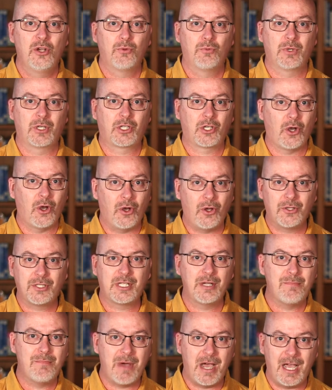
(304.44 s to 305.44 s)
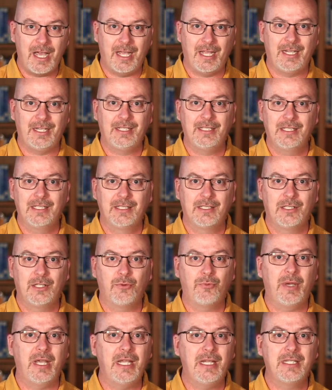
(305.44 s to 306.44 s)
recall to mind
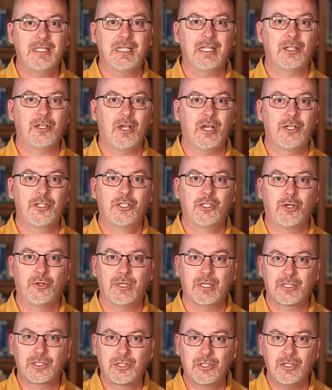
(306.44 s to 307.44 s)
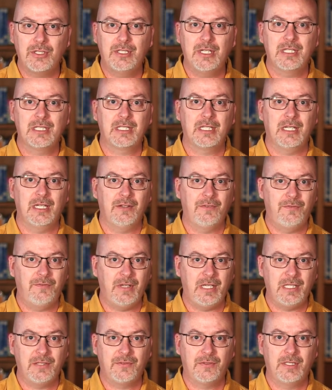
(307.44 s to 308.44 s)
the ways that God showed his goodness and
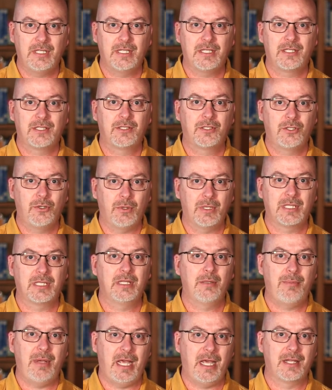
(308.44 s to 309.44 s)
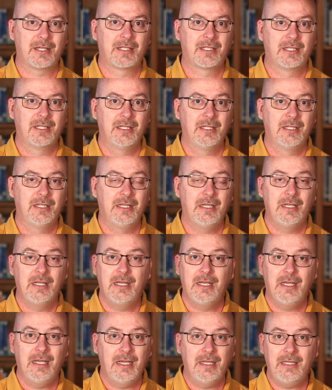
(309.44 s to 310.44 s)
faithfulness to us in the past.
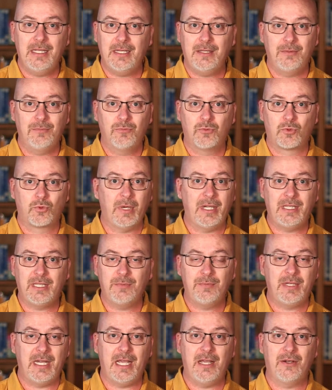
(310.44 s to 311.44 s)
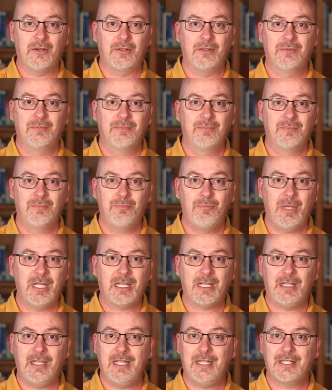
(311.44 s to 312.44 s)
And then write them down.
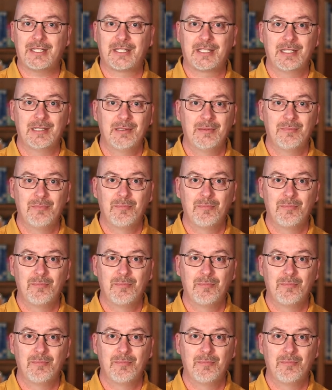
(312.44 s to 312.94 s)
Make a list.